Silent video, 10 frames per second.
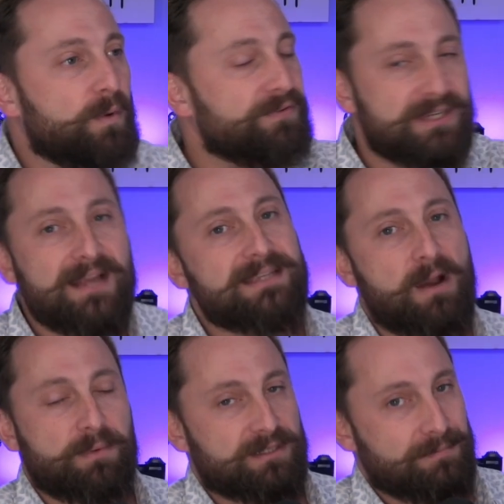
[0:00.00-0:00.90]
we've sat
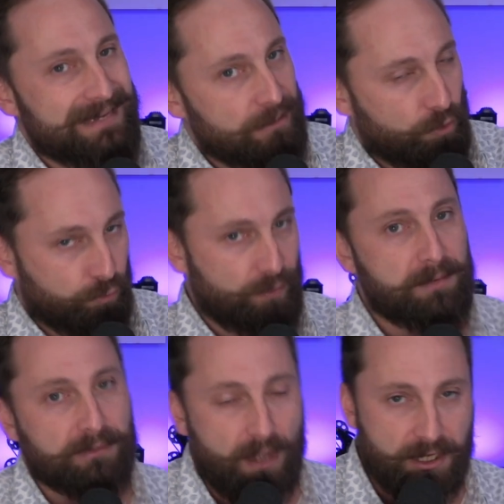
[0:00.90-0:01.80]
down with some
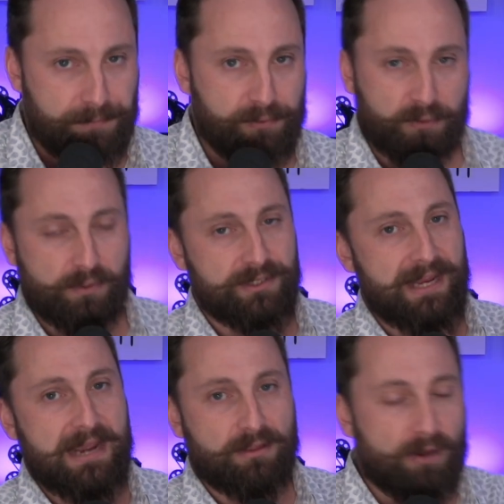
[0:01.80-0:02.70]
incredible entrepreneurs
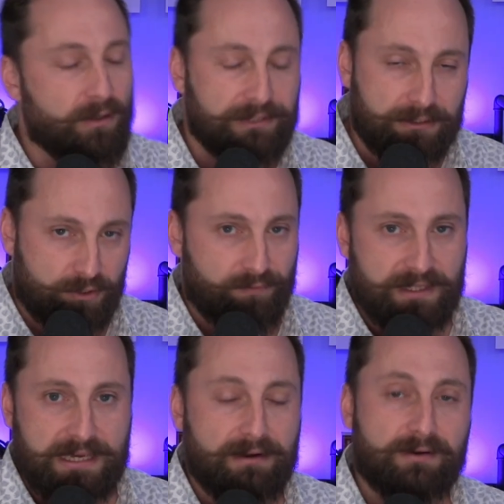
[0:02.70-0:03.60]
and thought leaders over
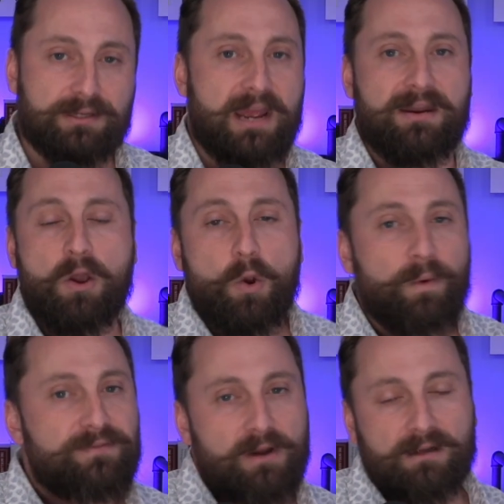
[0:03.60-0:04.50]
the years, and
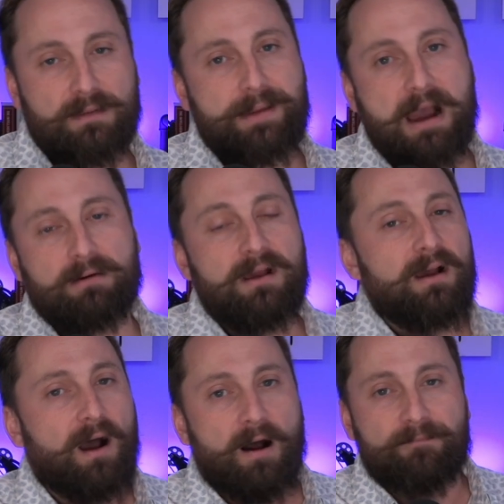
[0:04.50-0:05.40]
we've talked about
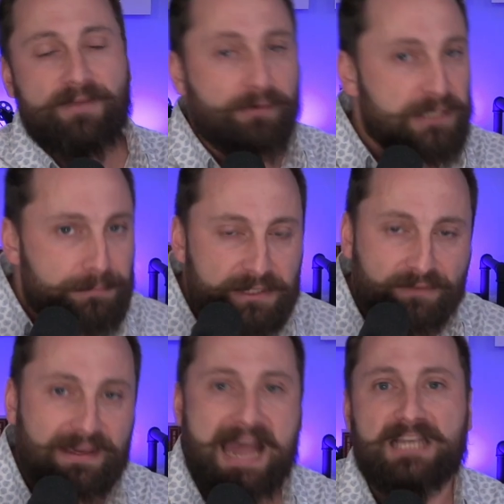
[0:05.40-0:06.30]
um, very
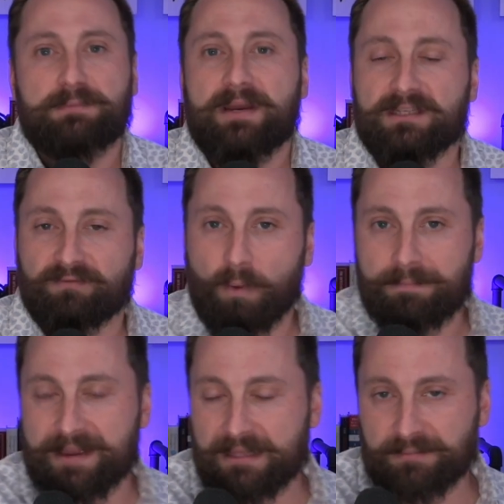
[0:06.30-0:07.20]
specific aspects of
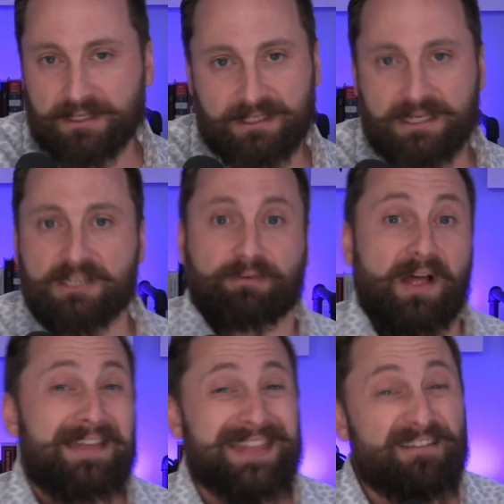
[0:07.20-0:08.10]
what made them successful.
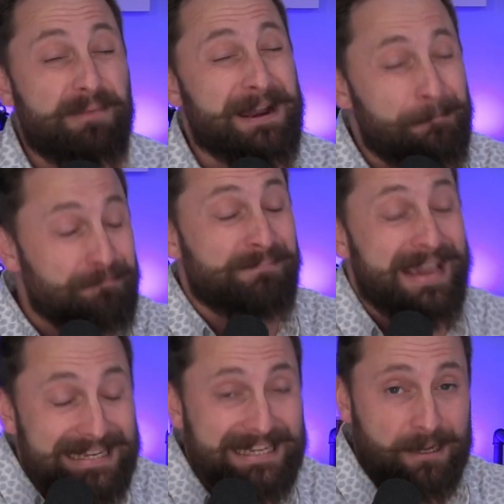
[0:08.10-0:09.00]
And they've been
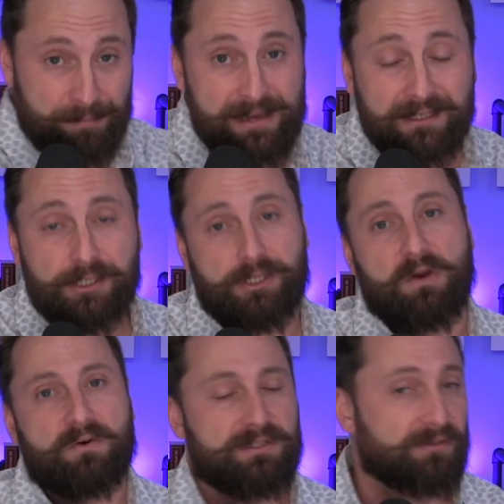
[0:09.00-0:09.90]
amazing, amazing
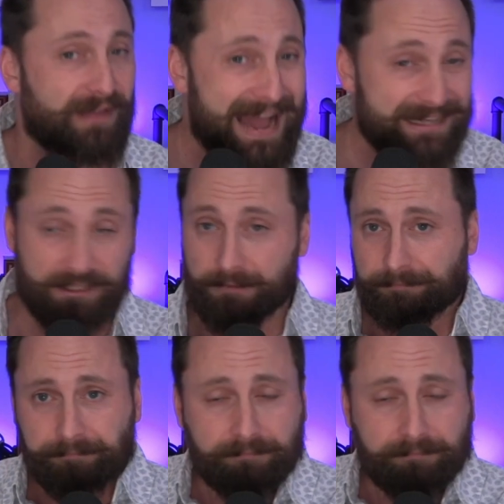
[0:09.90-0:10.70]
shows. The last